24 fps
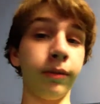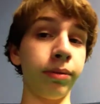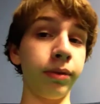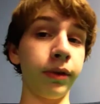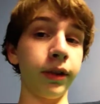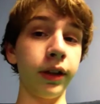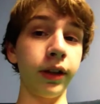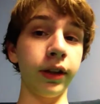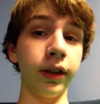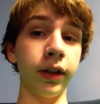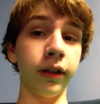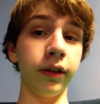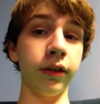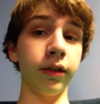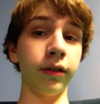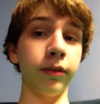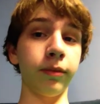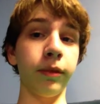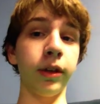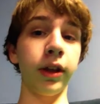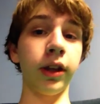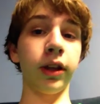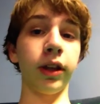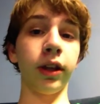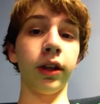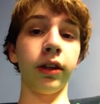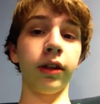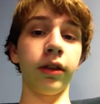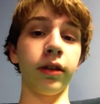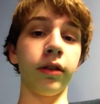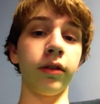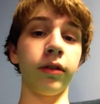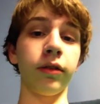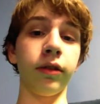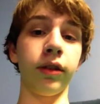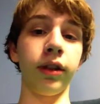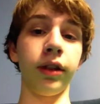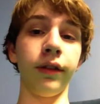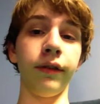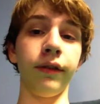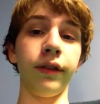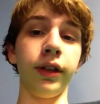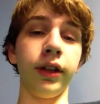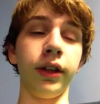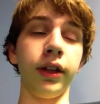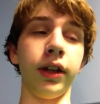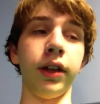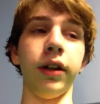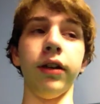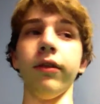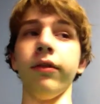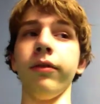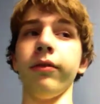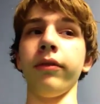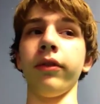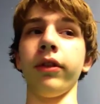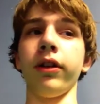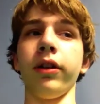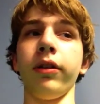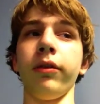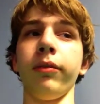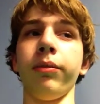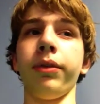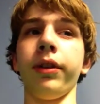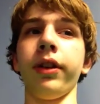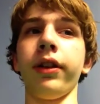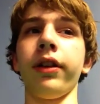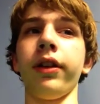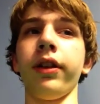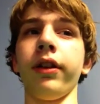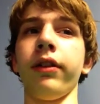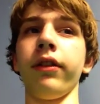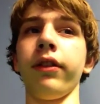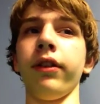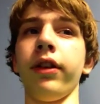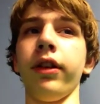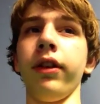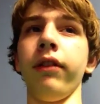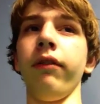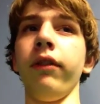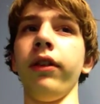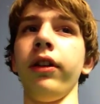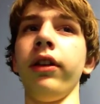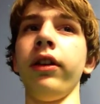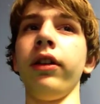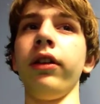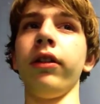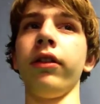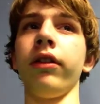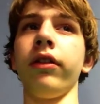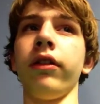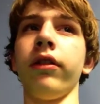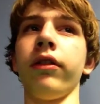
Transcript: PlayStation's making their own TV now, um, PlayStation TV.